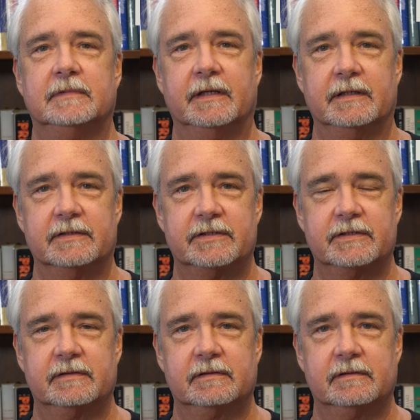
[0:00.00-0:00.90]

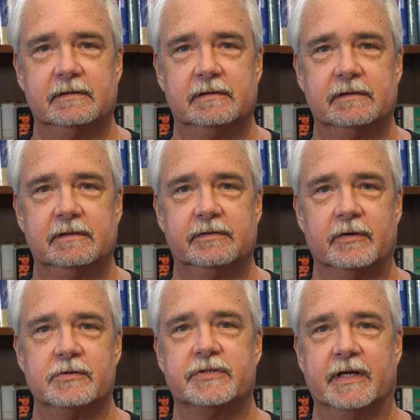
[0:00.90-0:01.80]
It's
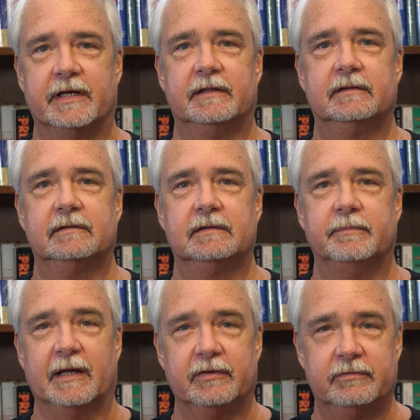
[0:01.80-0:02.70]
Thursday,
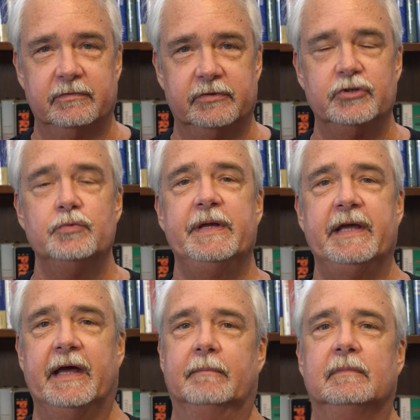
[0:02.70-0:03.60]
about 2
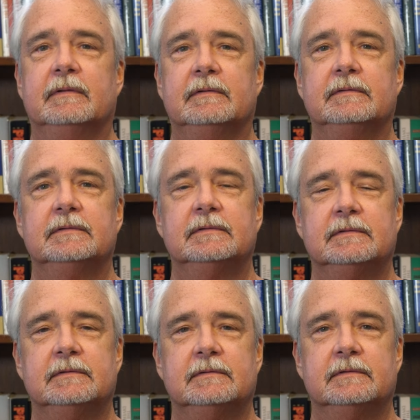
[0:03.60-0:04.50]
p.m.
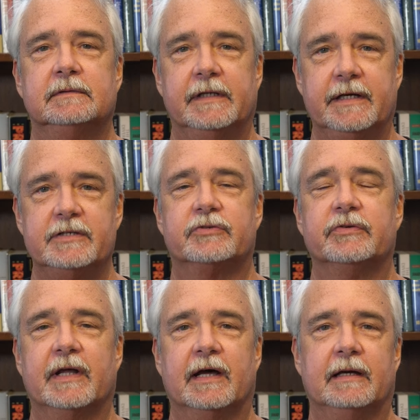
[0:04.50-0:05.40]

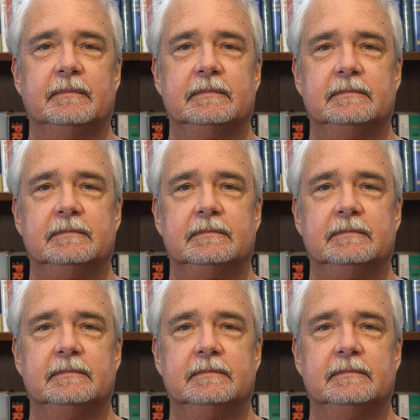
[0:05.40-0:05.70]
Eastern Time.